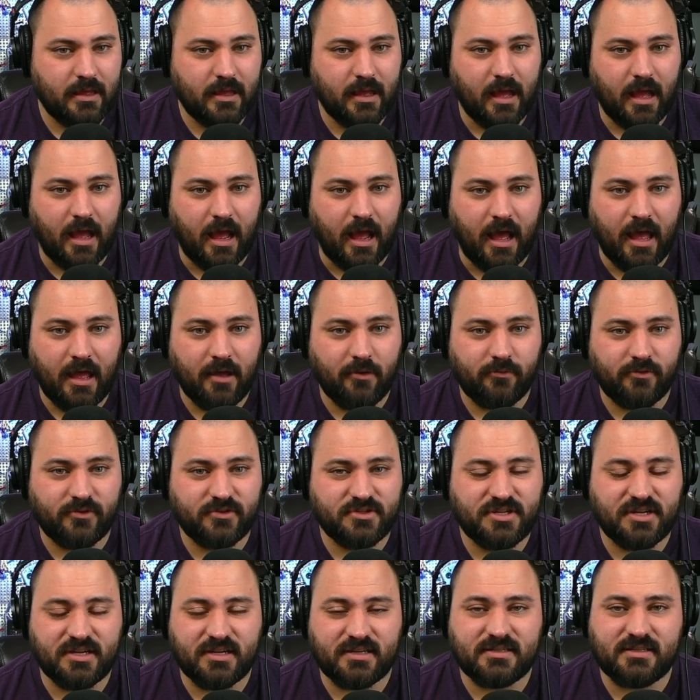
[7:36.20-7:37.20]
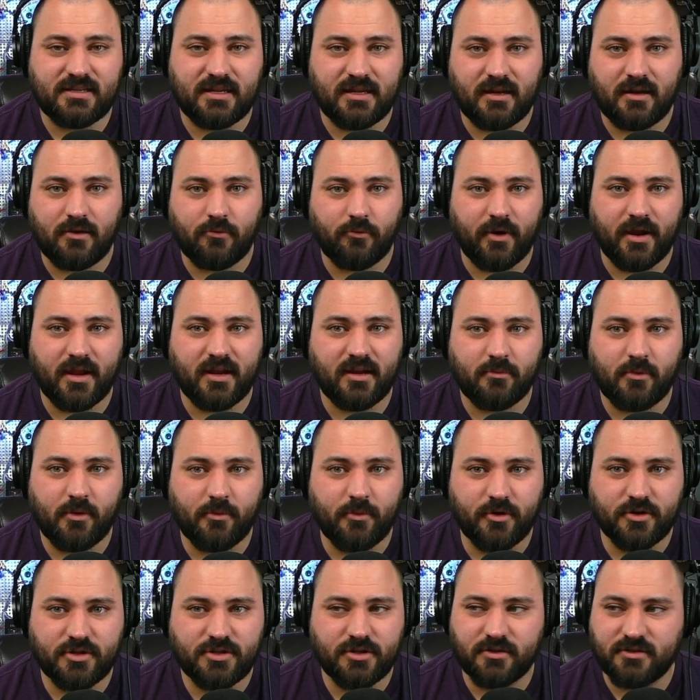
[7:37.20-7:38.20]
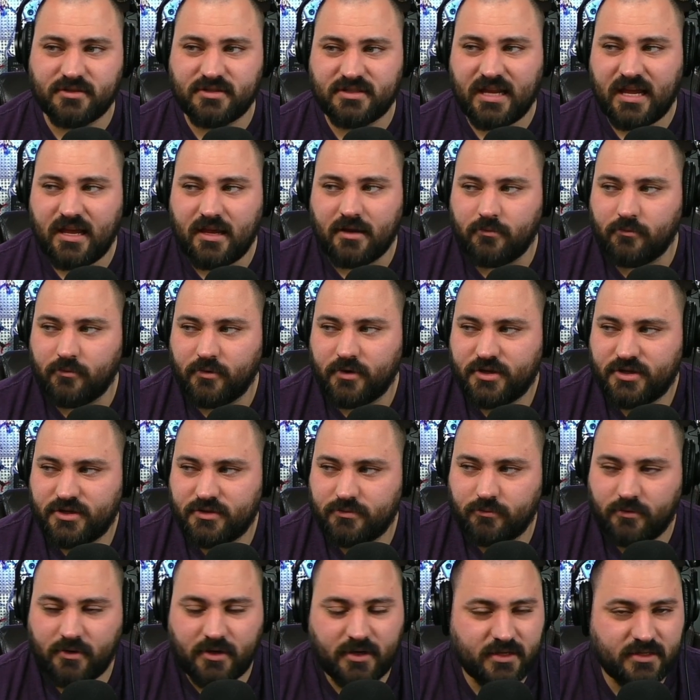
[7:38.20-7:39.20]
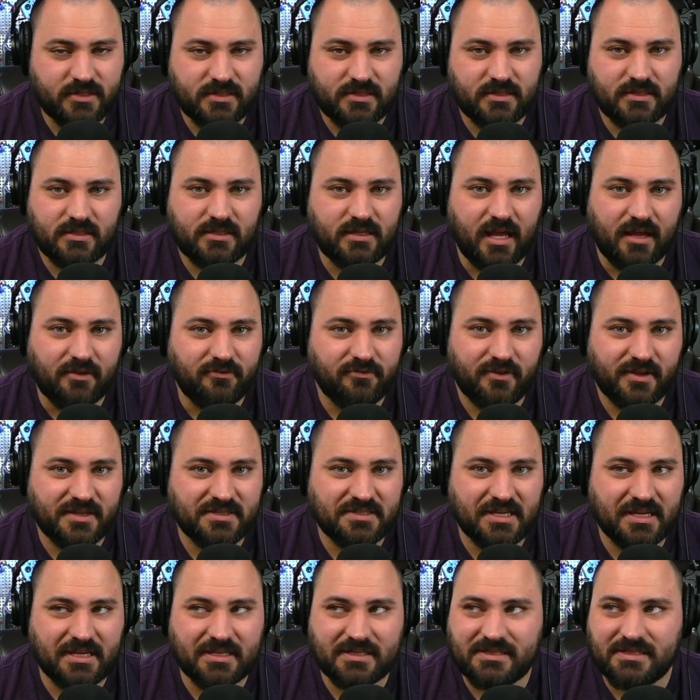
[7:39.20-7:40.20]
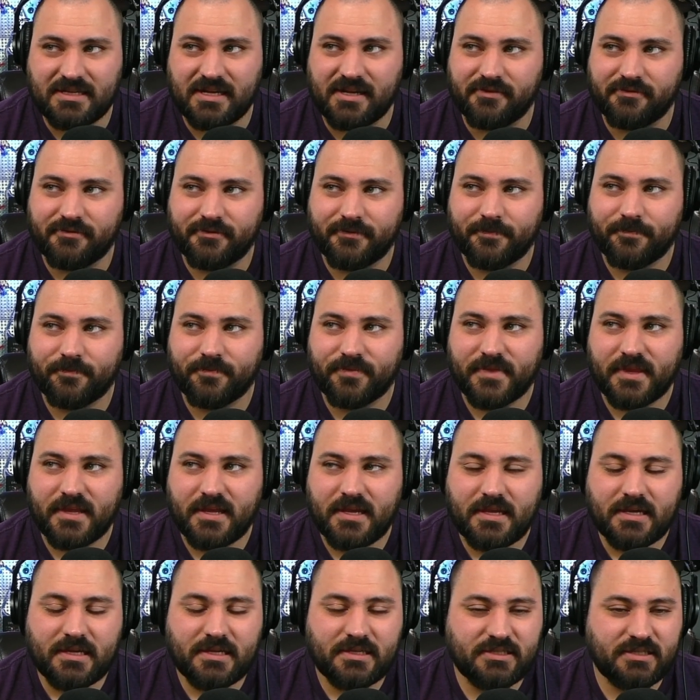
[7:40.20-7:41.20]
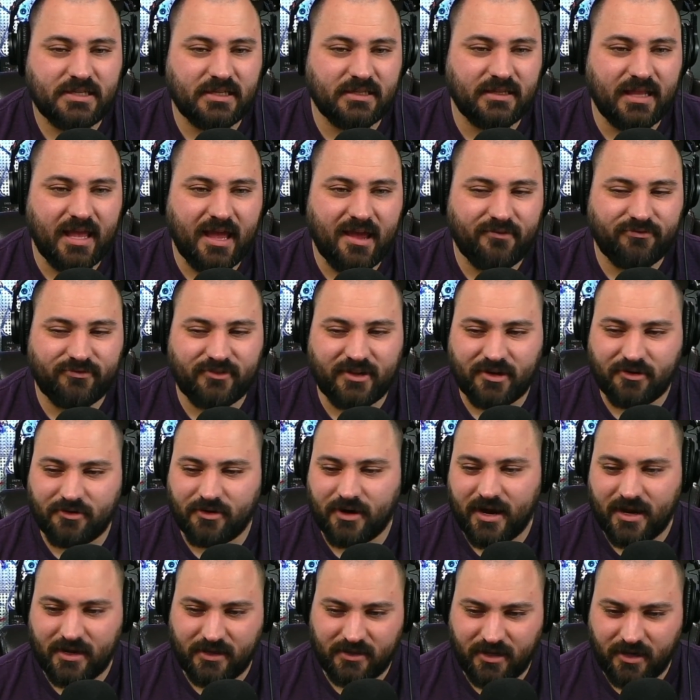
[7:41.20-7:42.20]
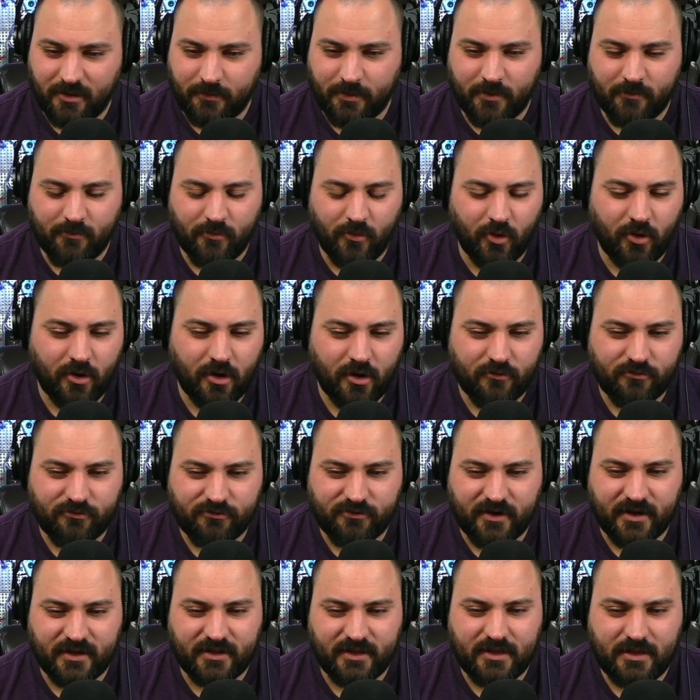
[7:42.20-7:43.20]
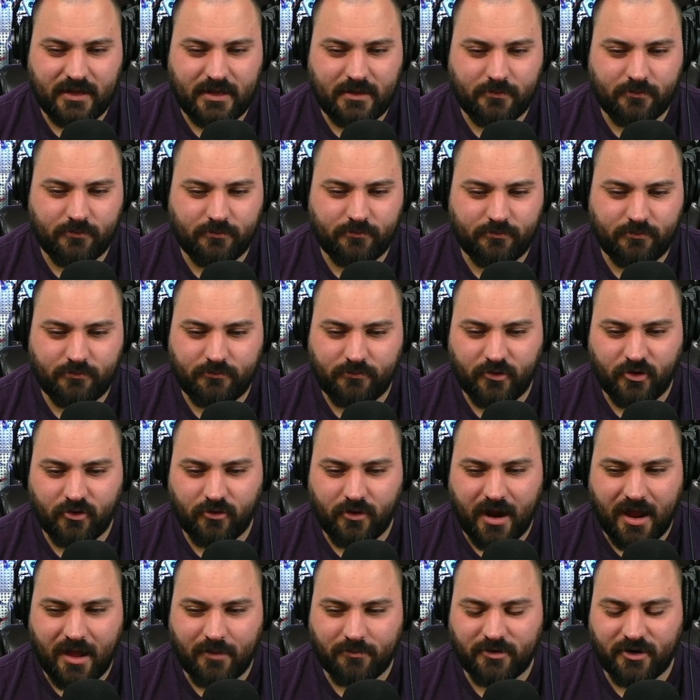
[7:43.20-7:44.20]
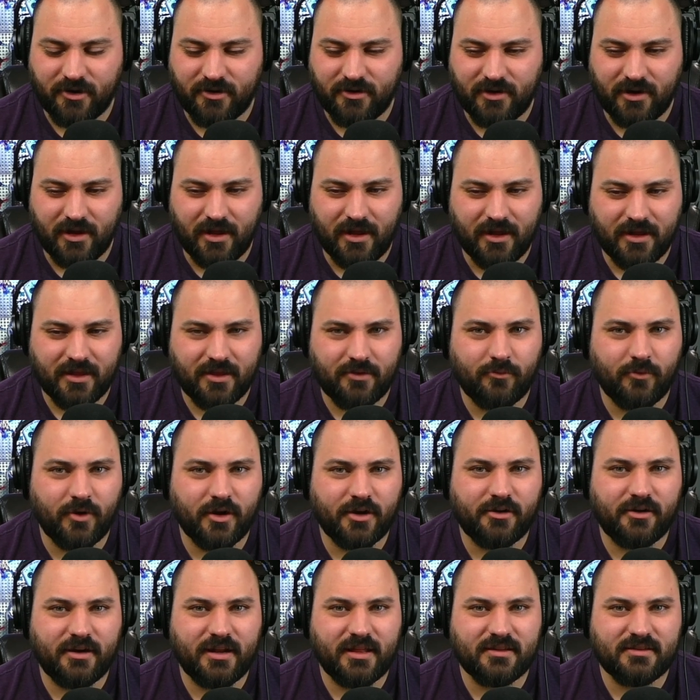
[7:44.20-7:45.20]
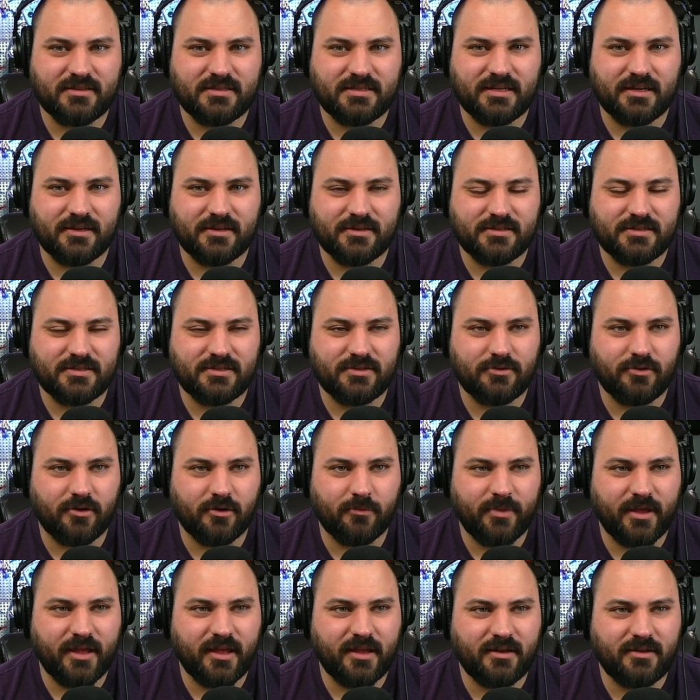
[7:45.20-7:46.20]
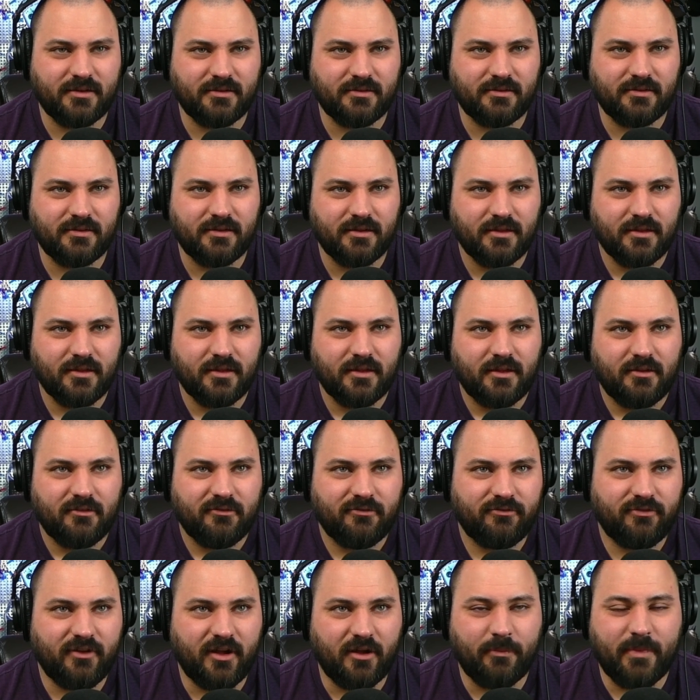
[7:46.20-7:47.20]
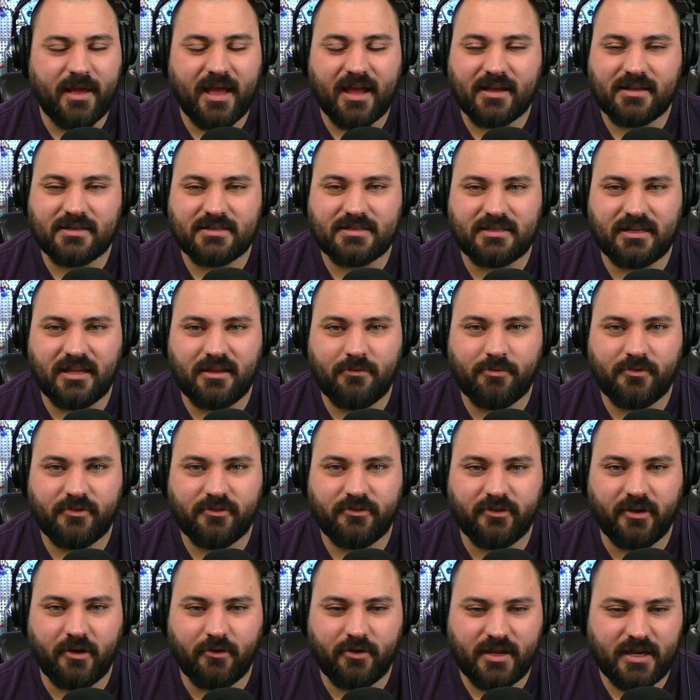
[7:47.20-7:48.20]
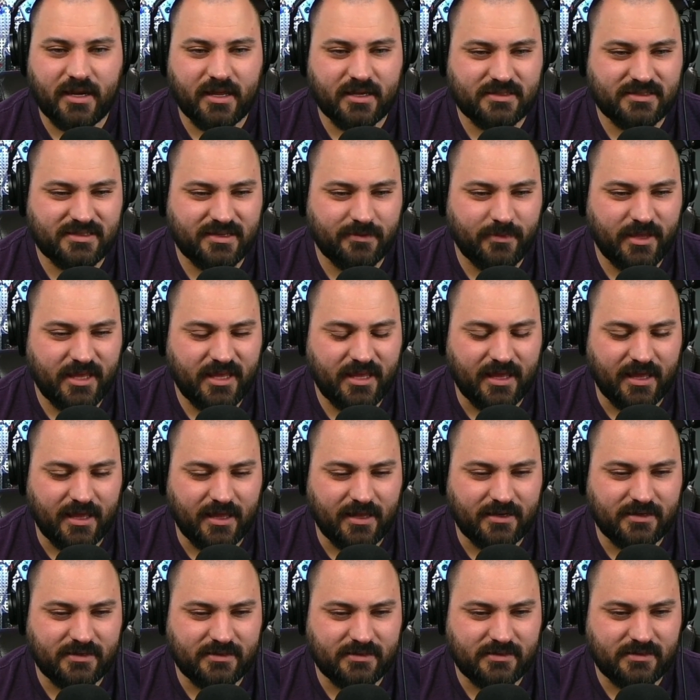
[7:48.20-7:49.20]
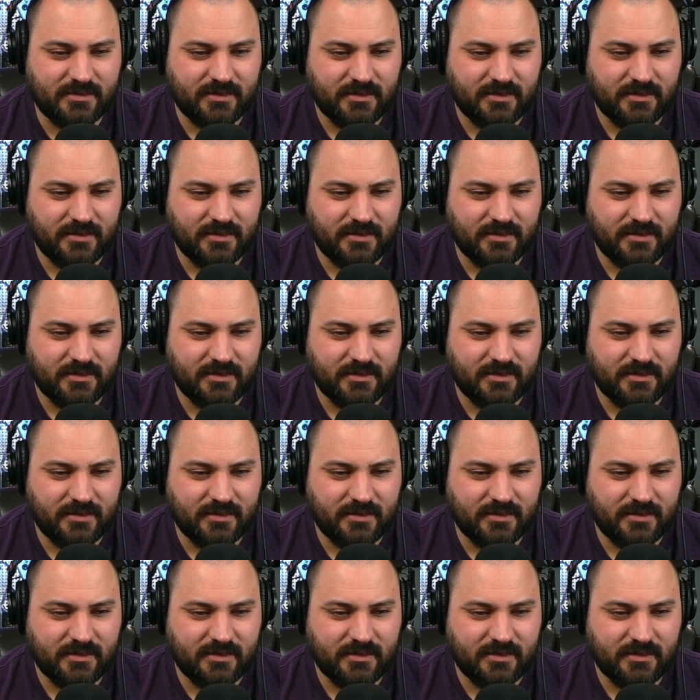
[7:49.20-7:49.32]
I was just in a random emotional state, which was not fixing itself. She left. I cried a little bit more, finally grabbed our dog and wandered downstairs to our bed and fell back asleep with Zoe next to me and